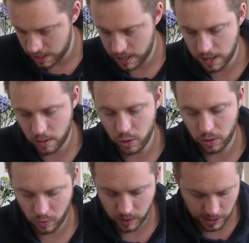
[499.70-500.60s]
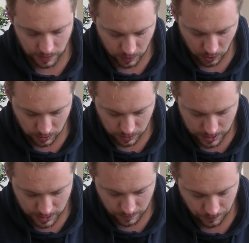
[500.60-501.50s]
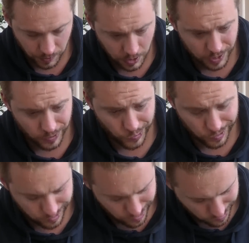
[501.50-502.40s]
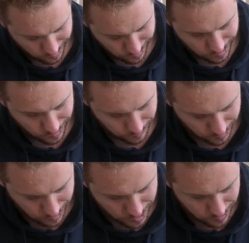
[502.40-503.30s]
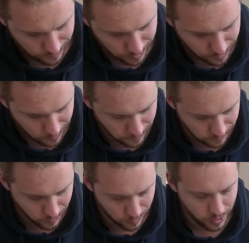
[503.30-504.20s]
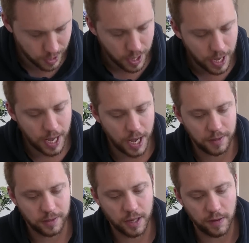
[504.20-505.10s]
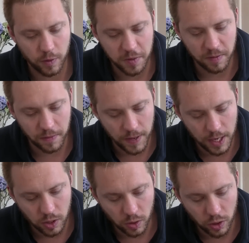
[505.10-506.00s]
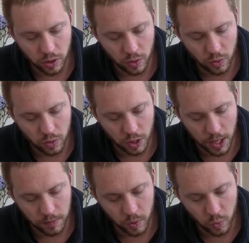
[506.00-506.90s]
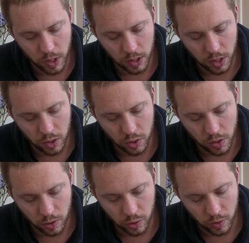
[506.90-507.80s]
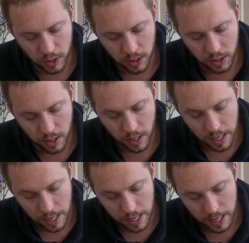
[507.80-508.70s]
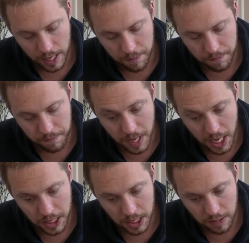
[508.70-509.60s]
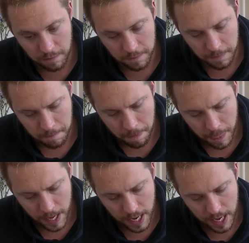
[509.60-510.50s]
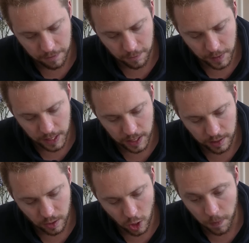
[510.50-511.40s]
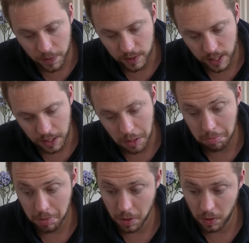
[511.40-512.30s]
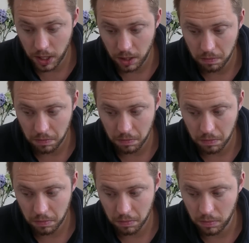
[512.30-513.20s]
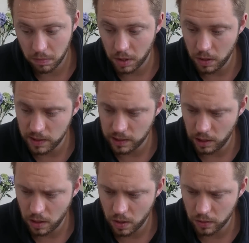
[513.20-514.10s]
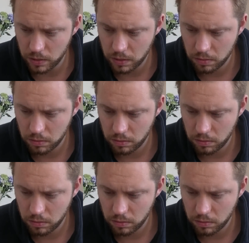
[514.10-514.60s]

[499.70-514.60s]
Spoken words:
I'll just quickly have a look at that, because this is nothing I'd heard before. At the start of your movement phase, you can choose up to 1 Doctrina Imperative from the list opposite. Okay. Oh, there's a lot.